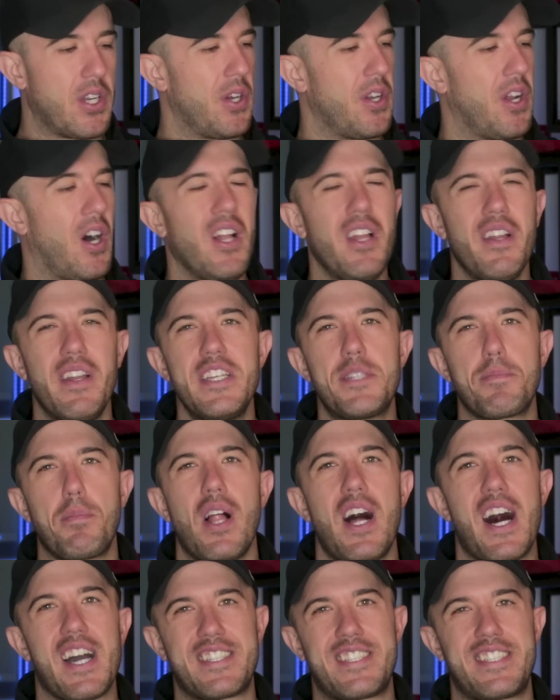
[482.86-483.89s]
good. All of these
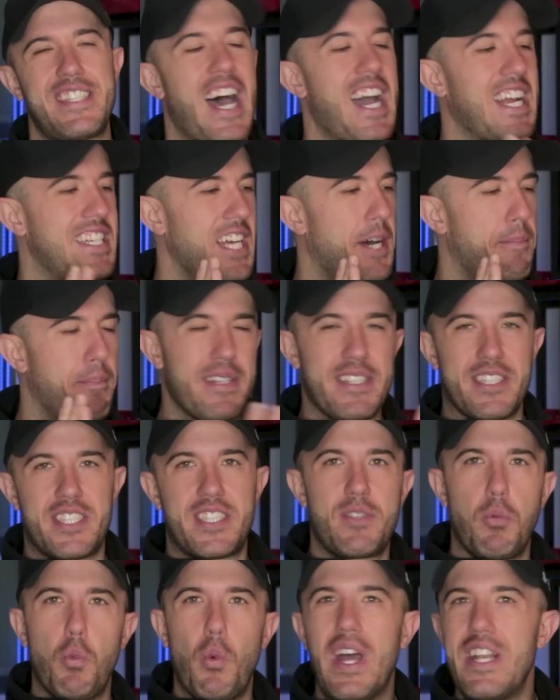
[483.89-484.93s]
blocks stacked up and
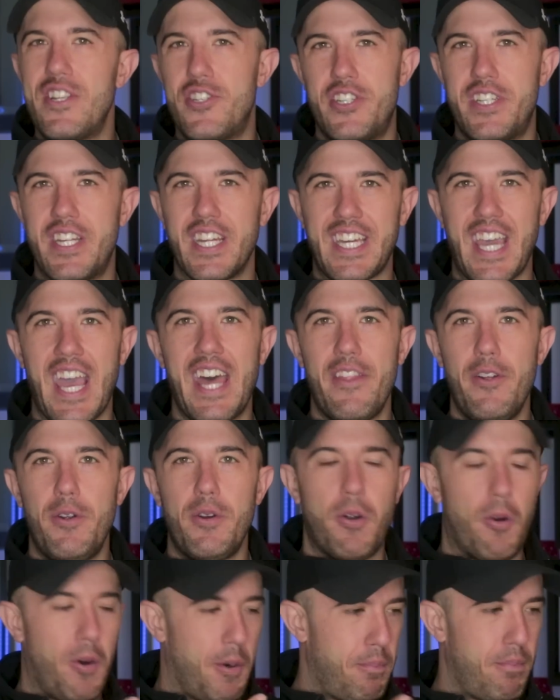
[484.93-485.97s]
wedged
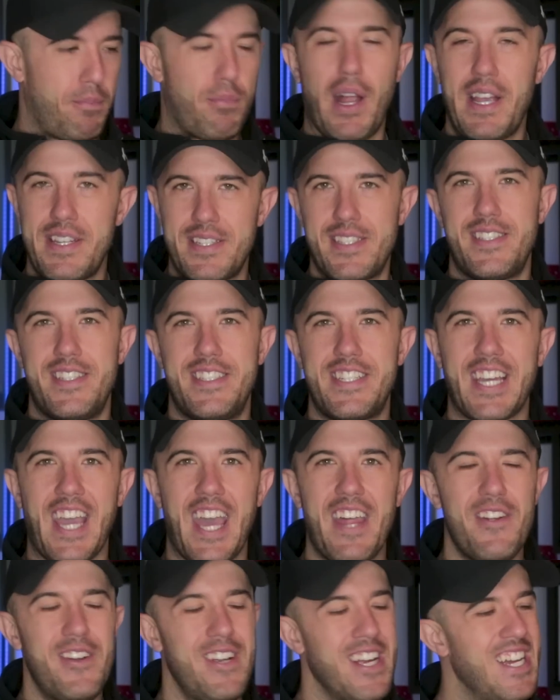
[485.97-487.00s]
together or pressed
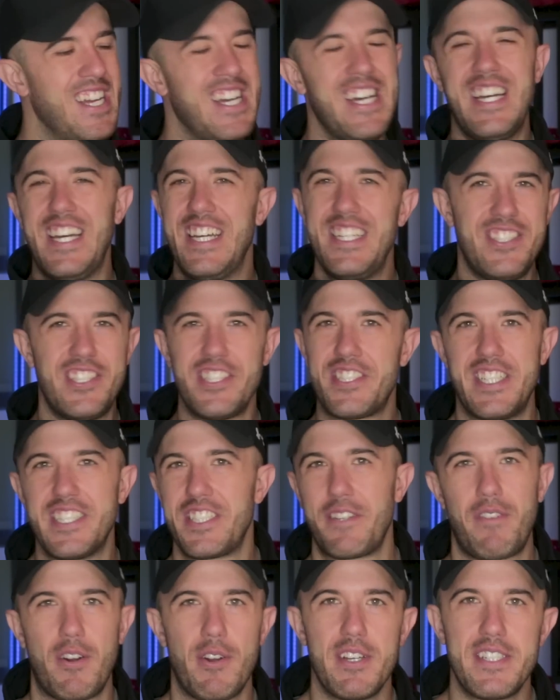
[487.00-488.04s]
together just
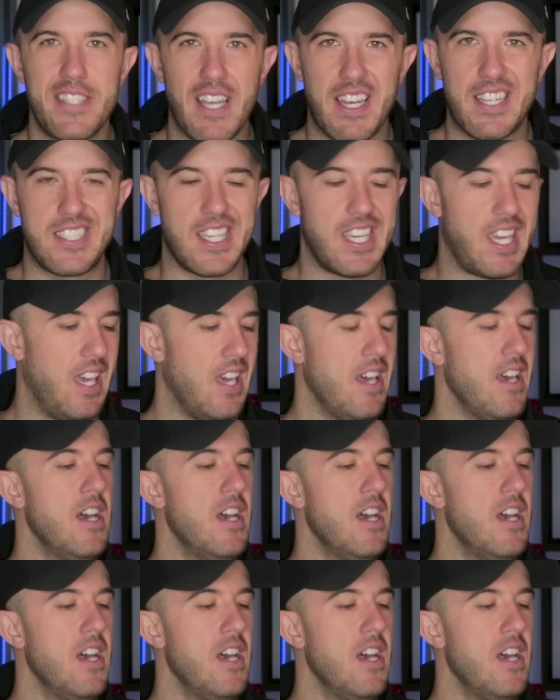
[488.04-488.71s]
isn't very sexy.